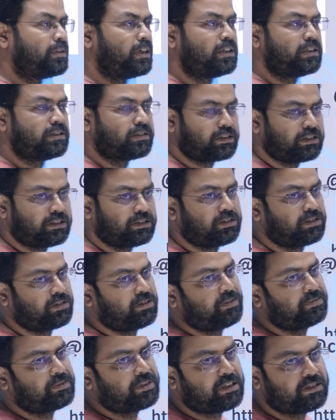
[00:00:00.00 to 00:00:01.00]
the discussion
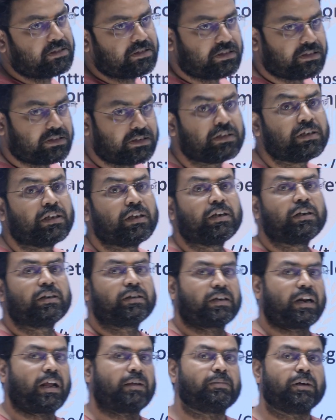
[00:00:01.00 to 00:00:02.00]
of these
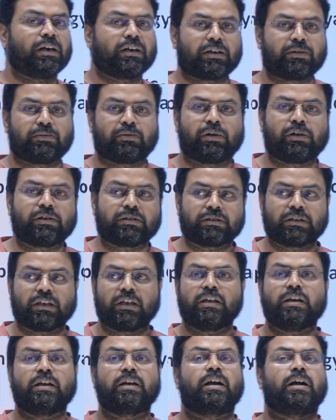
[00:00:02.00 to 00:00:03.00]
tribal revolts.
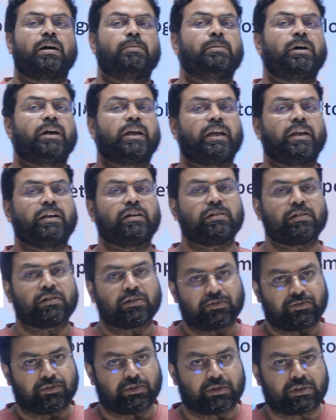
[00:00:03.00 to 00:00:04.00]
Come again
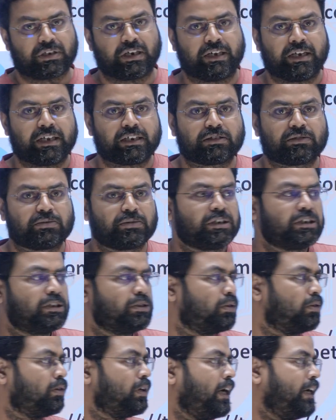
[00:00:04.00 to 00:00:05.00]
for the next
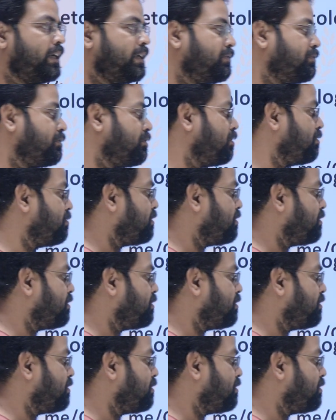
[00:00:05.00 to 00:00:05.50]
video, and if you